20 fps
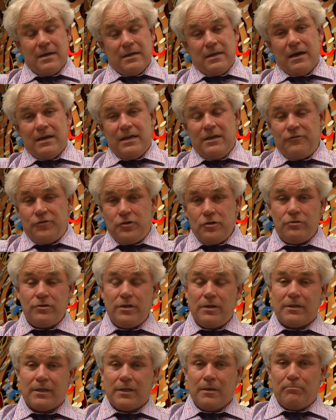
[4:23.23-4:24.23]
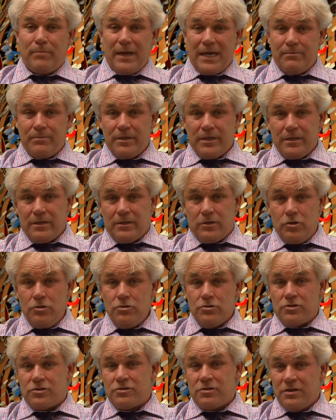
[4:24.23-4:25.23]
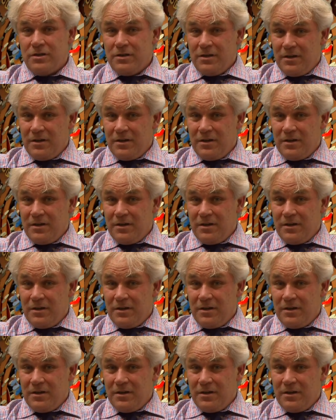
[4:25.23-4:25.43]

Now, if you're a little baby goose